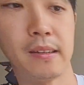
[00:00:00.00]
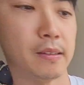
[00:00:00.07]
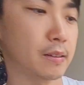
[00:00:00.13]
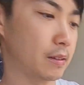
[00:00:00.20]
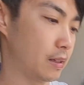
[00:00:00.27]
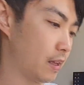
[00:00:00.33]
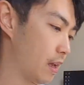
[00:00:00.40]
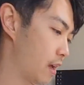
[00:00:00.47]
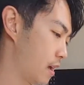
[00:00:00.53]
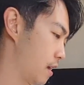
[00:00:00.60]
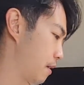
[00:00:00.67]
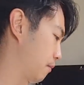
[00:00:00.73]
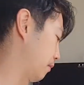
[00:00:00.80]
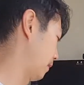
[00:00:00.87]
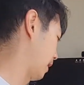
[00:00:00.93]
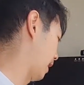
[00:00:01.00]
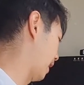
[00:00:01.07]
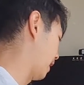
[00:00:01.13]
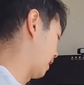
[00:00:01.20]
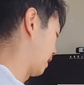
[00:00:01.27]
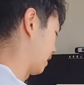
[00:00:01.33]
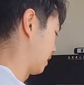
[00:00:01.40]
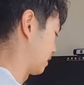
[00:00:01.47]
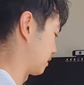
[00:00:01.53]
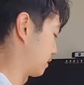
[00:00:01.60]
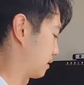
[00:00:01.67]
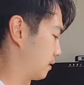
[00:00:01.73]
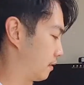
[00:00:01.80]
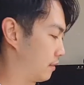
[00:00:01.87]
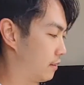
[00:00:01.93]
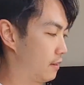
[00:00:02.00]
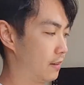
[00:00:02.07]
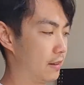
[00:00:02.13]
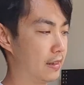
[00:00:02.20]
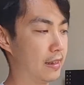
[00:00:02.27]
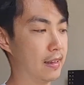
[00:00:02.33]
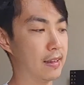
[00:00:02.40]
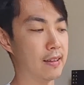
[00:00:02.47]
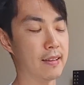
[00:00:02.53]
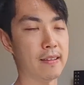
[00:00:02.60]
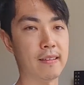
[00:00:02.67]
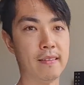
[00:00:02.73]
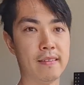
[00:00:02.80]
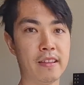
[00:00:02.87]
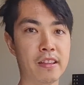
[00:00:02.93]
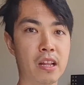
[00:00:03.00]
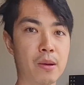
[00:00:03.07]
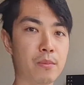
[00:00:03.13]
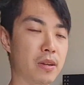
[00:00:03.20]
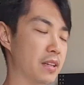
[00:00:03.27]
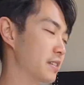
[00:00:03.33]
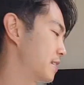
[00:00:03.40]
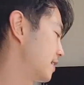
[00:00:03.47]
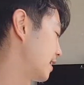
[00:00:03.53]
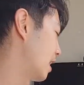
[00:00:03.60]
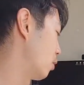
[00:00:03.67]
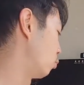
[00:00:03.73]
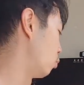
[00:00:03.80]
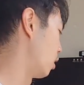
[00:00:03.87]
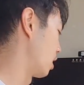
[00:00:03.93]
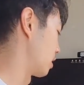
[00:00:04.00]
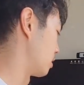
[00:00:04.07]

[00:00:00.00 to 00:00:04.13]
And the number is set at 1.